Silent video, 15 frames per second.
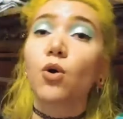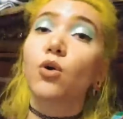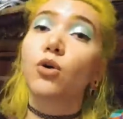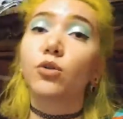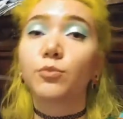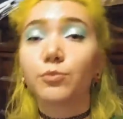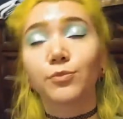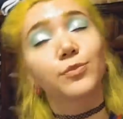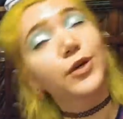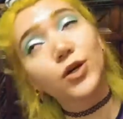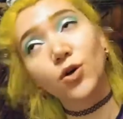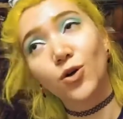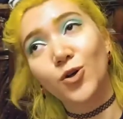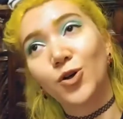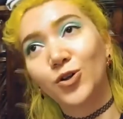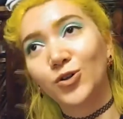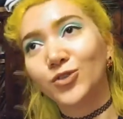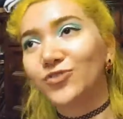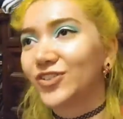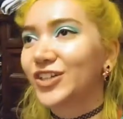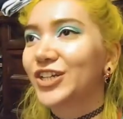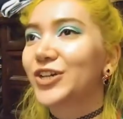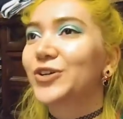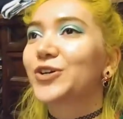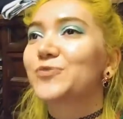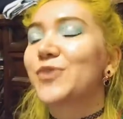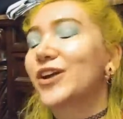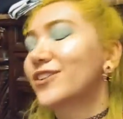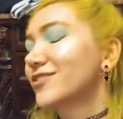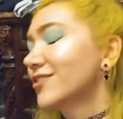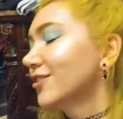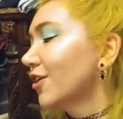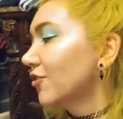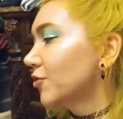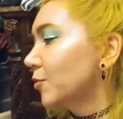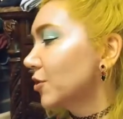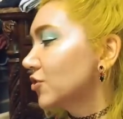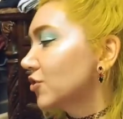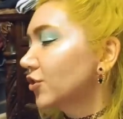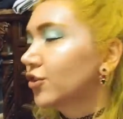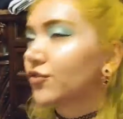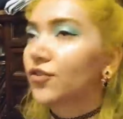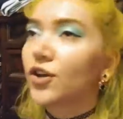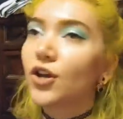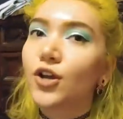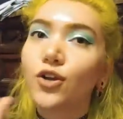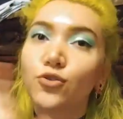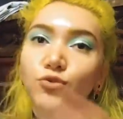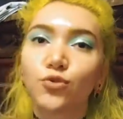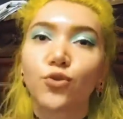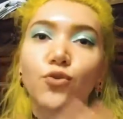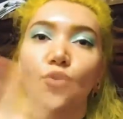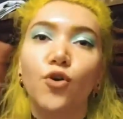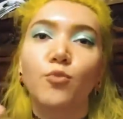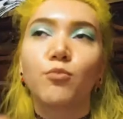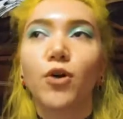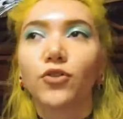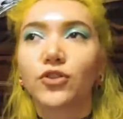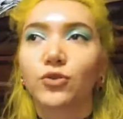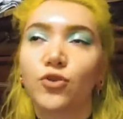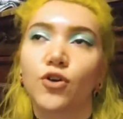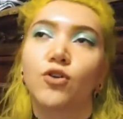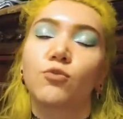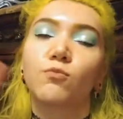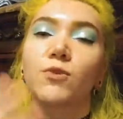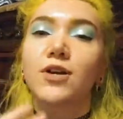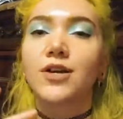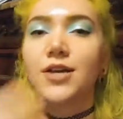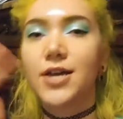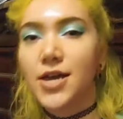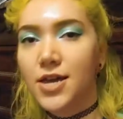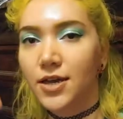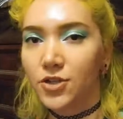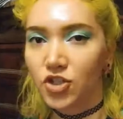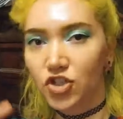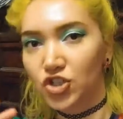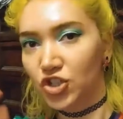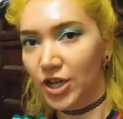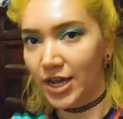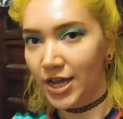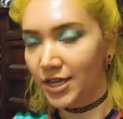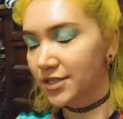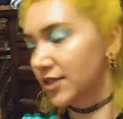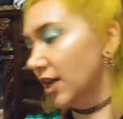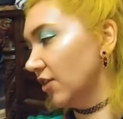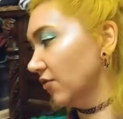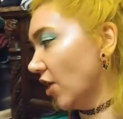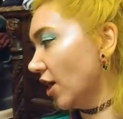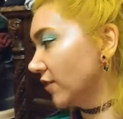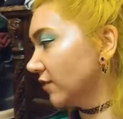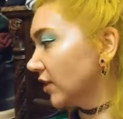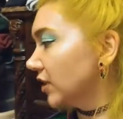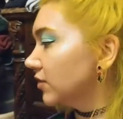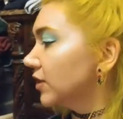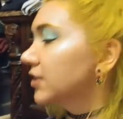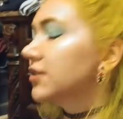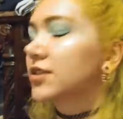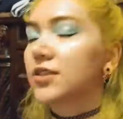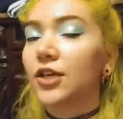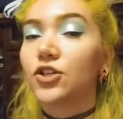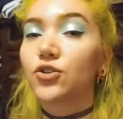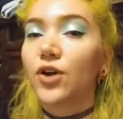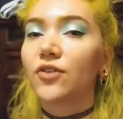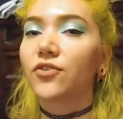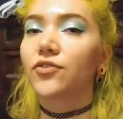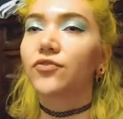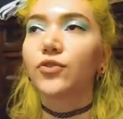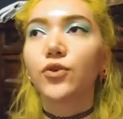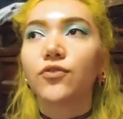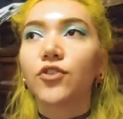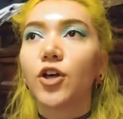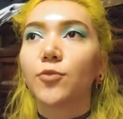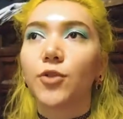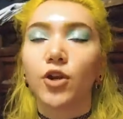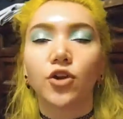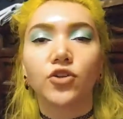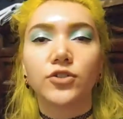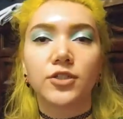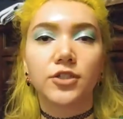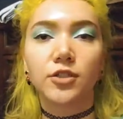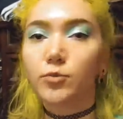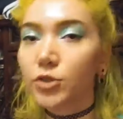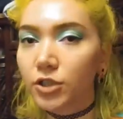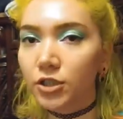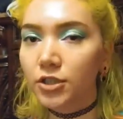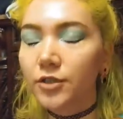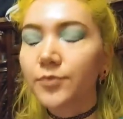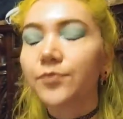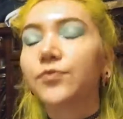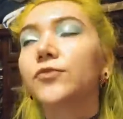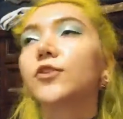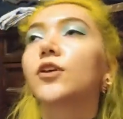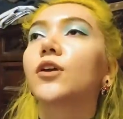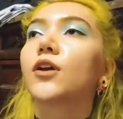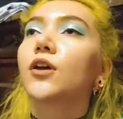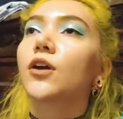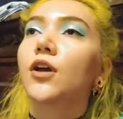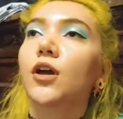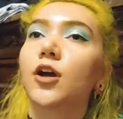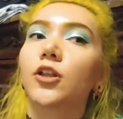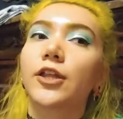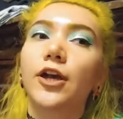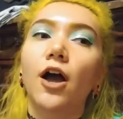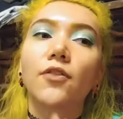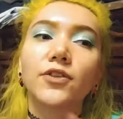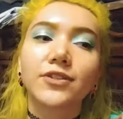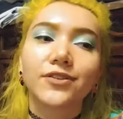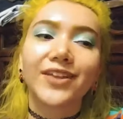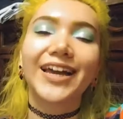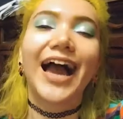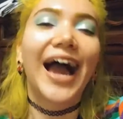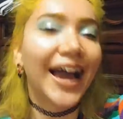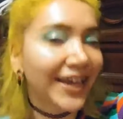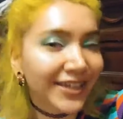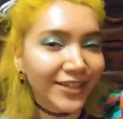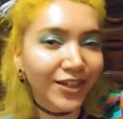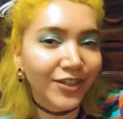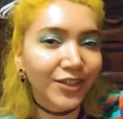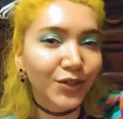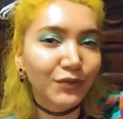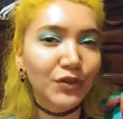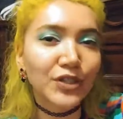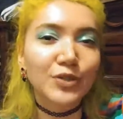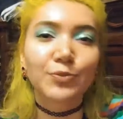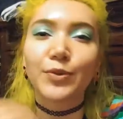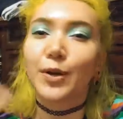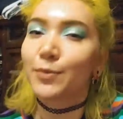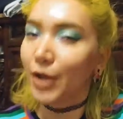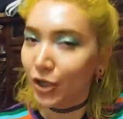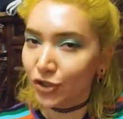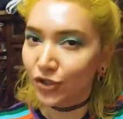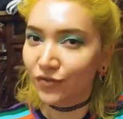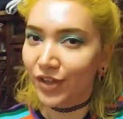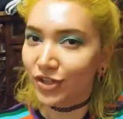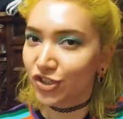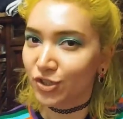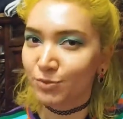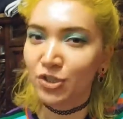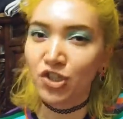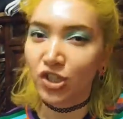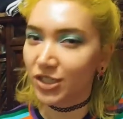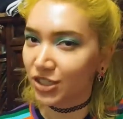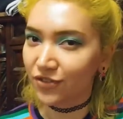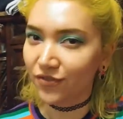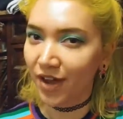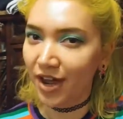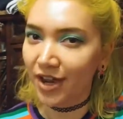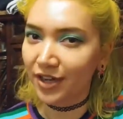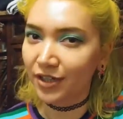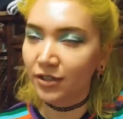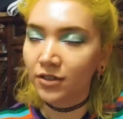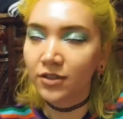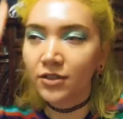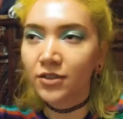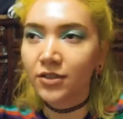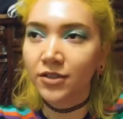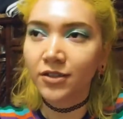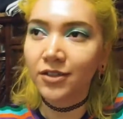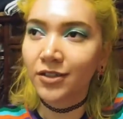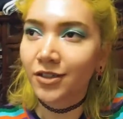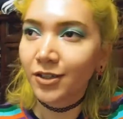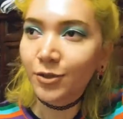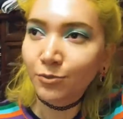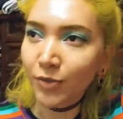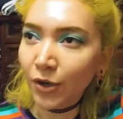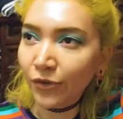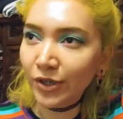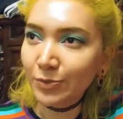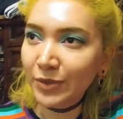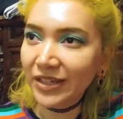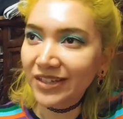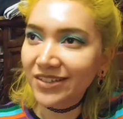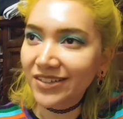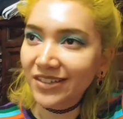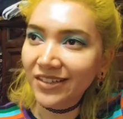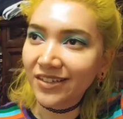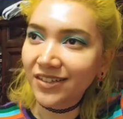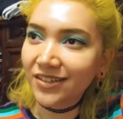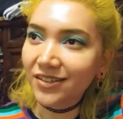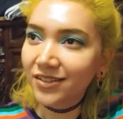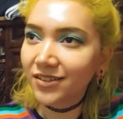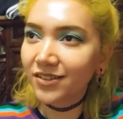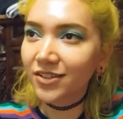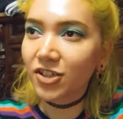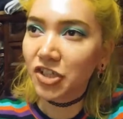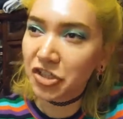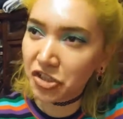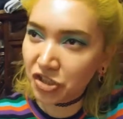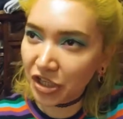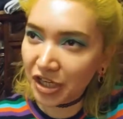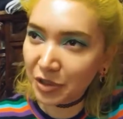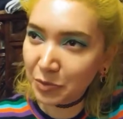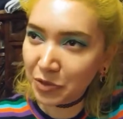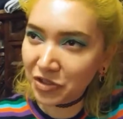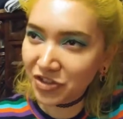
ol' video comparison of a bunch of duochrome, multichrome shades that I've gotten lately, since I do have a few of them that are similar. Like on the skin, like I can tell the difference, but I'm not sure if that's just me justifying my repeating shade